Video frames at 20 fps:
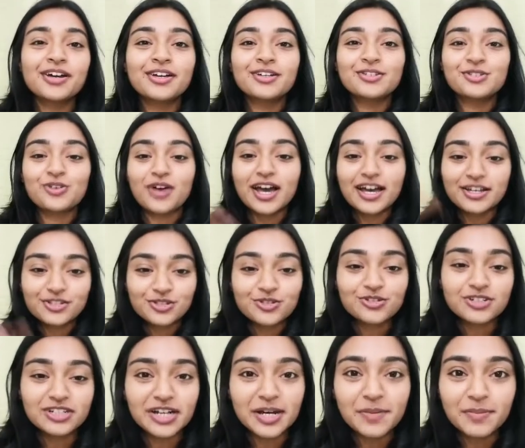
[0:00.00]
So as
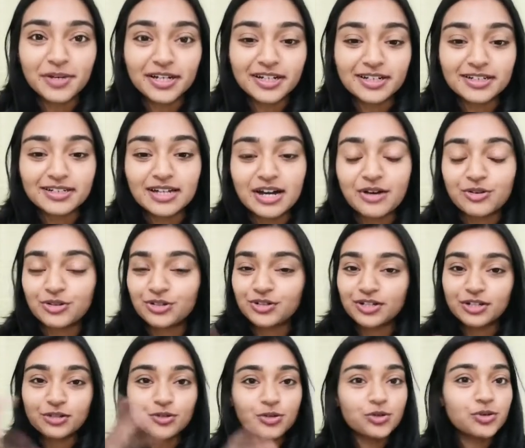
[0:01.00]
you're typing it down, you
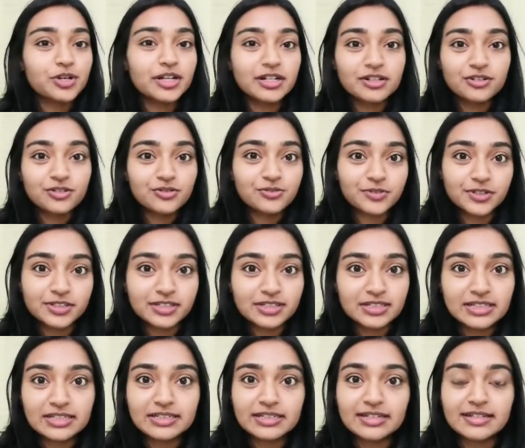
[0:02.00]
can go into further
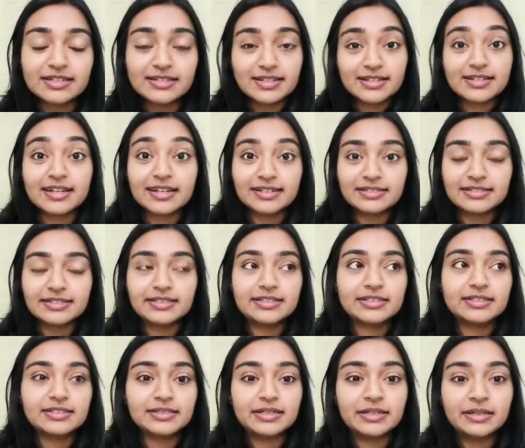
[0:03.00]
details as I
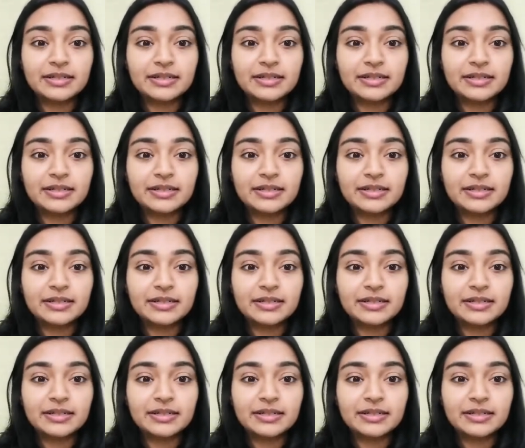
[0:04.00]
did.